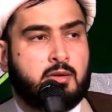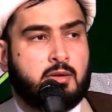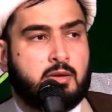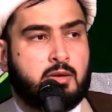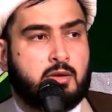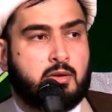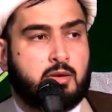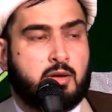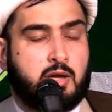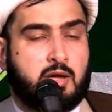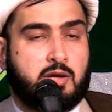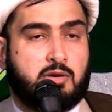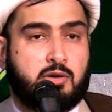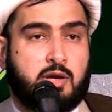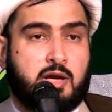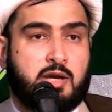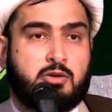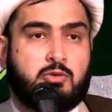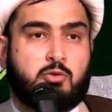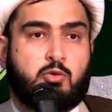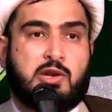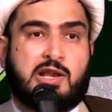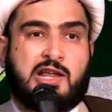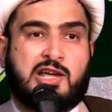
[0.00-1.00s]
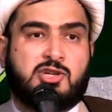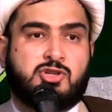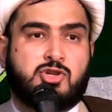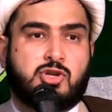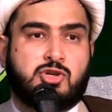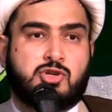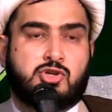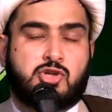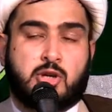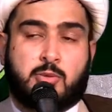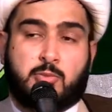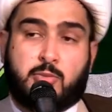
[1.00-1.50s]
in
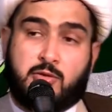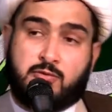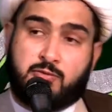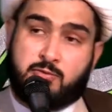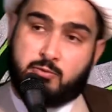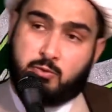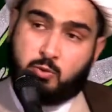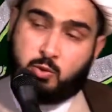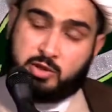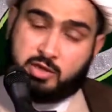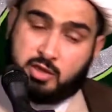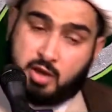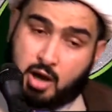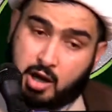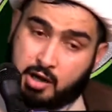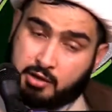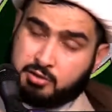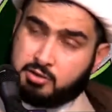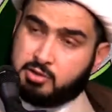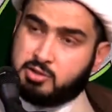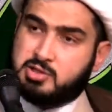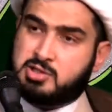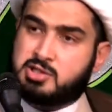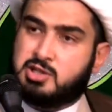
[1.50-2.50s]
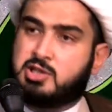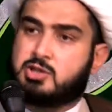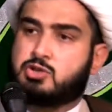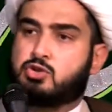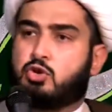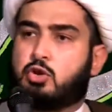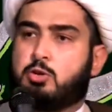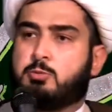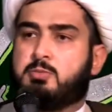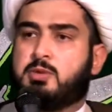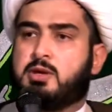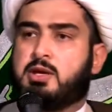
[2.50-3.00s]
relationship with others, it
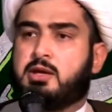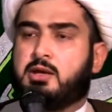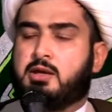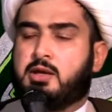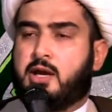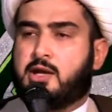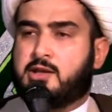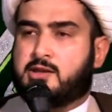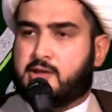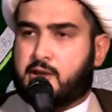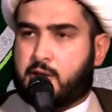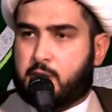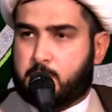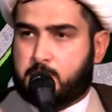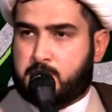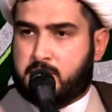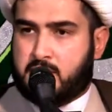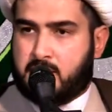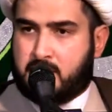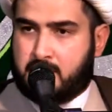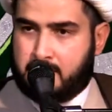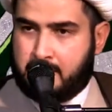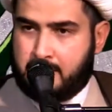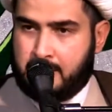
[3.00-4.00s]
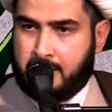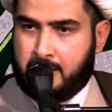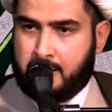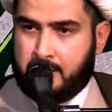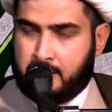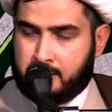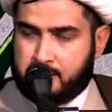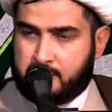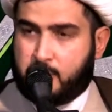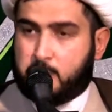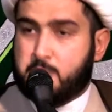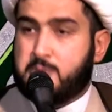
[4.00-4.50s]
could be a tarbiyah
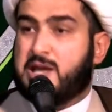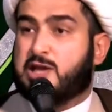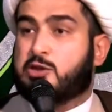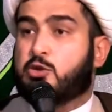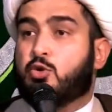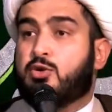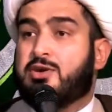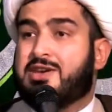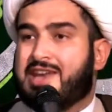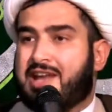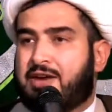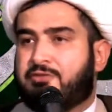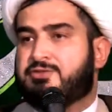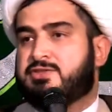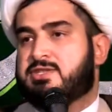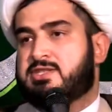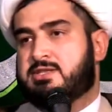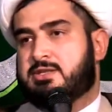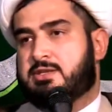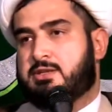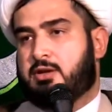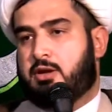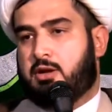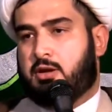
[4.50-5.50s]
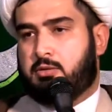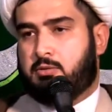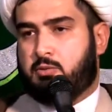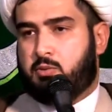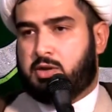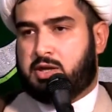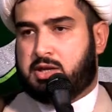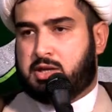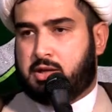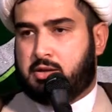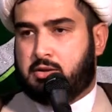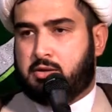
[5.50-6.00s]
to nafs. We
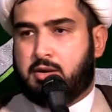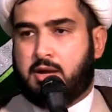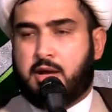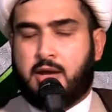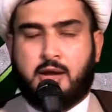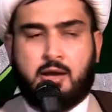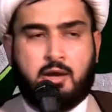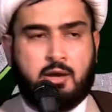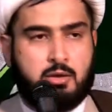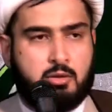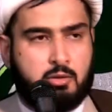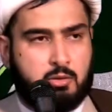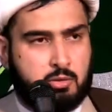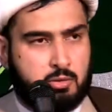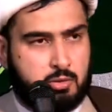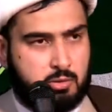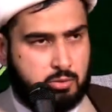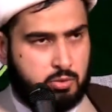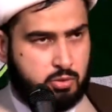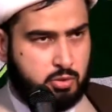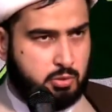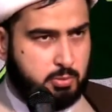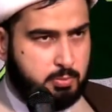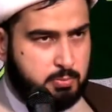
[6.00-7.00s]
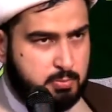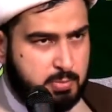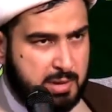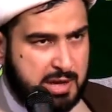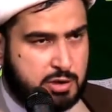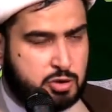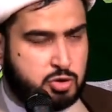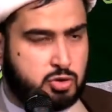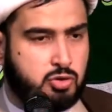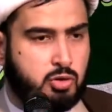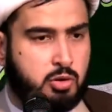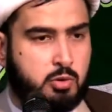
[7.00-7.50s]
can, make
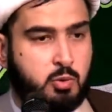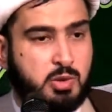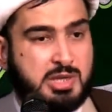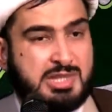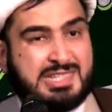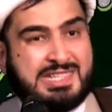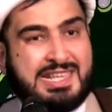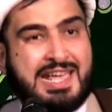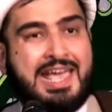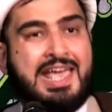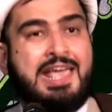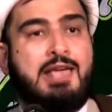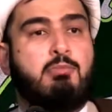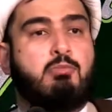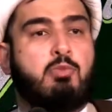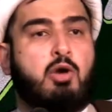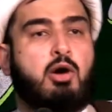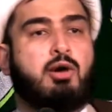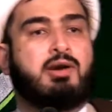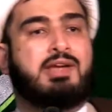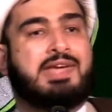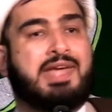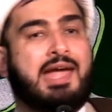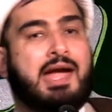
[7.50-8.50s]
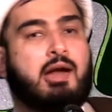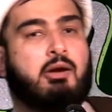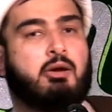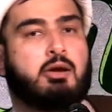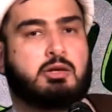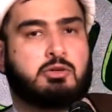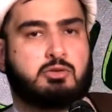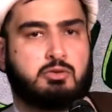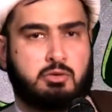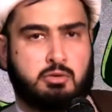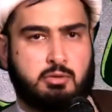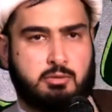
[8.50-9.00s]
sure we tame our character.